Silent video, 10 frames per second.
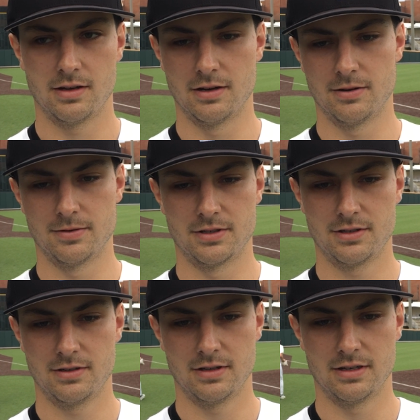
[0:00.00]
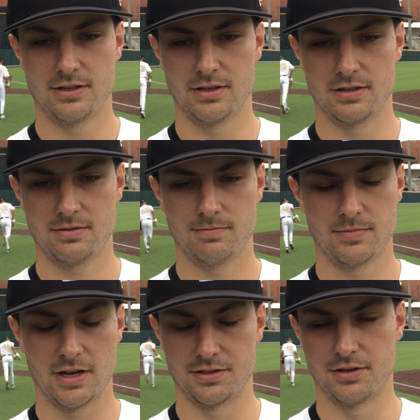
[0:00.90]
you know, it's just
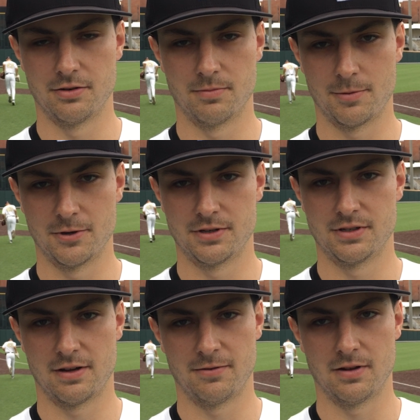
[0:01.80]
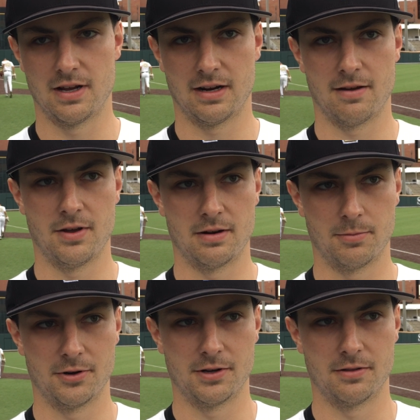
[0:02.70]
executing my pitches. I feel like I've had a
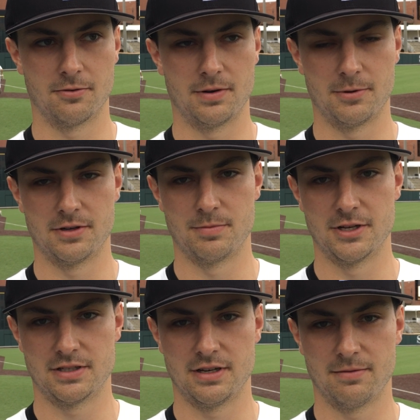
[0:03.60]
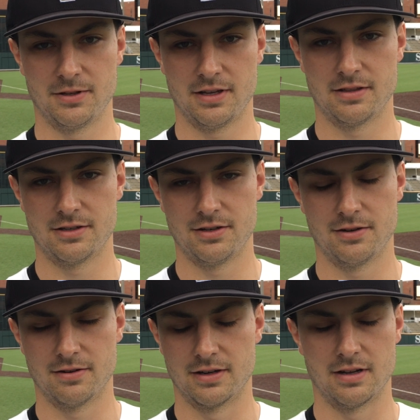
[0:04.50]
pretty good three pitch mix and everything this
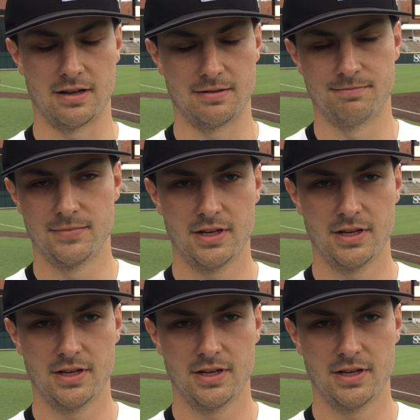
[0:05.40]
year, and I